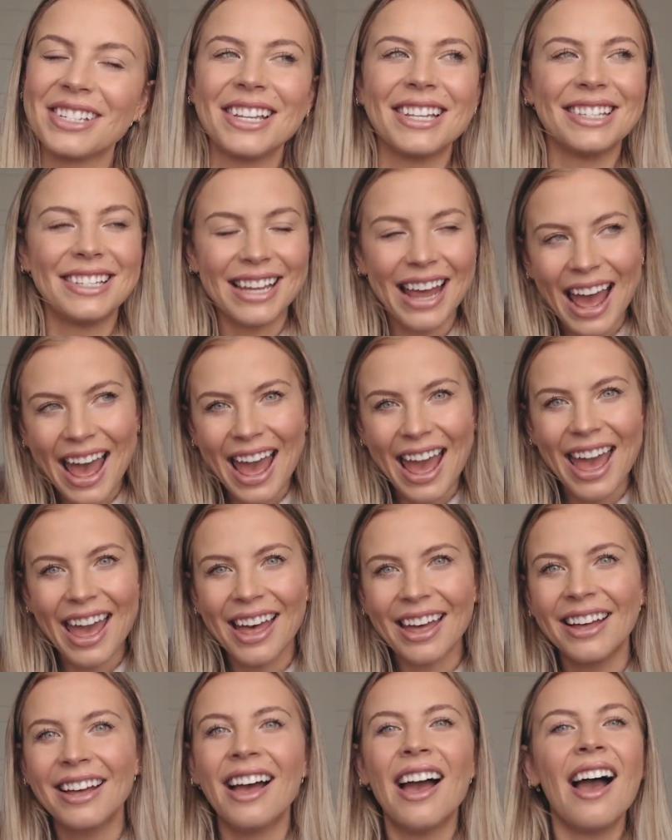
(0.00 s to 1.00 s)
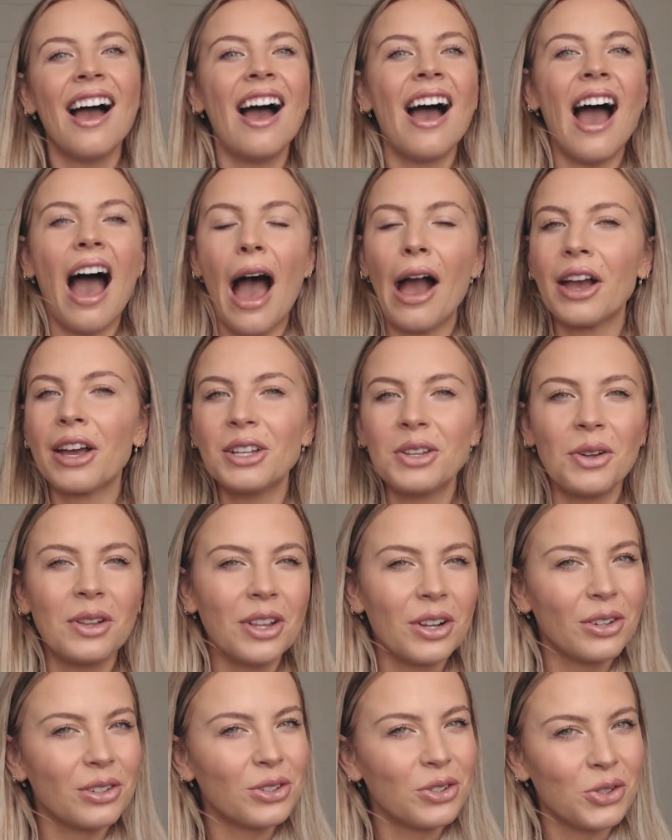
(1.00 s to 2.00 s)
Today, I'm gonna do a
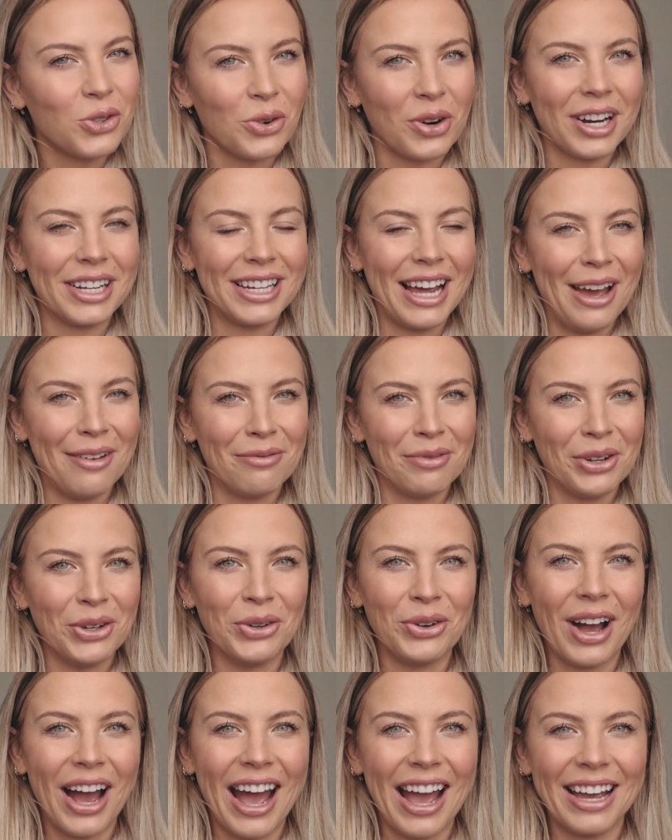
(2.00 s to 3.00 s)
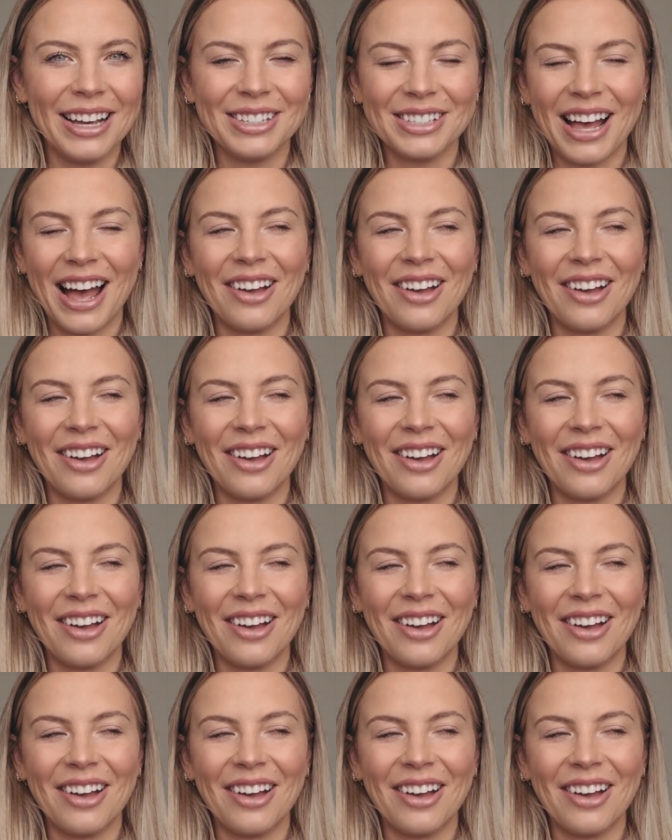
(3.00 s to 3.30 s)
little story time for you guys.